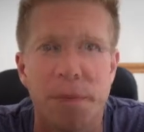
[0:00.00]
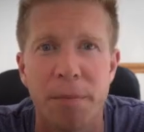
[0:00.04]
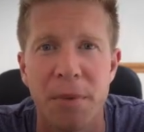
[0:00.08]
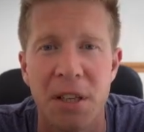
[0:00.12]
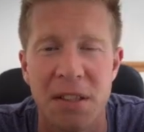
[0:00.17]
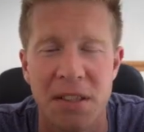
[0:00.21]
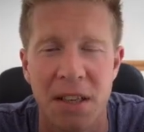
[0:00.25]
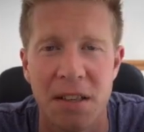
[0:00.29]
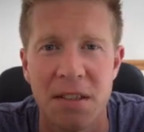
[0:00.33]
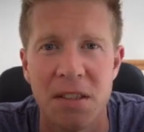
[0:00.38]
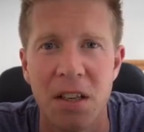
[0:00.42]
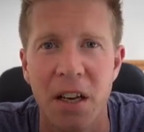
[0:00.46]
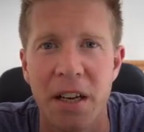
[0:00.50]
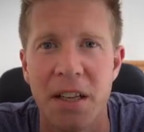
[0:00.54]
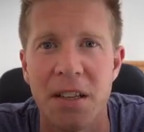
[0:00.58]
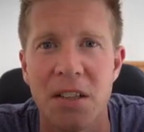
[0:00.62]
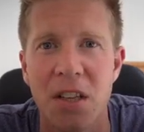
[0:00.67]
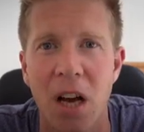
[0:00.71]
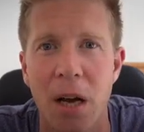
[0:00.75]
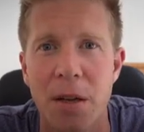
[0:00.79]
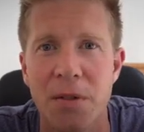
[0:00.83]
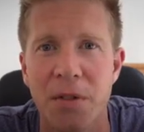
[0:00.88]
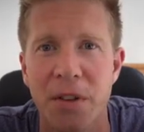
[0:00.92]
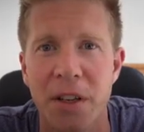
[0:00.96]
It's exciting
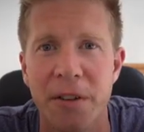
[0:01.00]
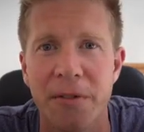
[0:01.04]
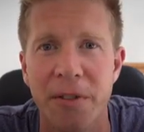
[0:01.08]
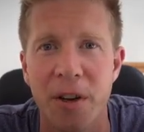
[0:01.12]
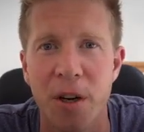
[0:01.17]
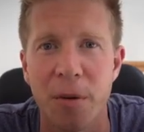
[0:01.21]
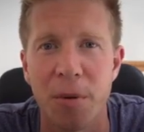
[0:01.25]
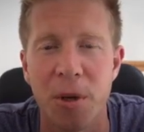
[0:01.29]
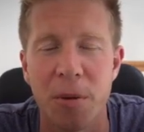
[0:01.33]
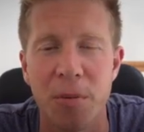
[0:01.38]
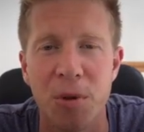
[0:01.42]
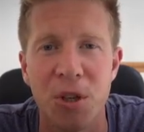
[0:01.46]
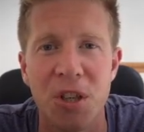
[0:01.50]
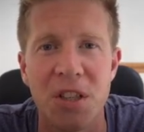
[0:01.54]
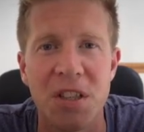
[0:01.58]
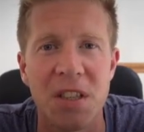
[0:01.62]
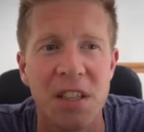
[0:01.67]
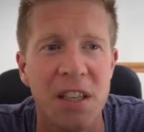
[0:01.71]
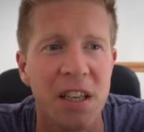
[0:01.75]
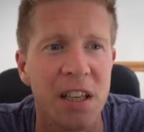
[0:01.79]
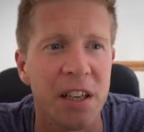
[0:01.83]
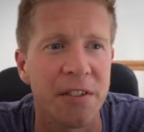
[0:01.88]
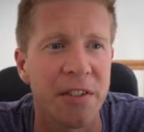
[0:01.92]
times for the Ethereum community,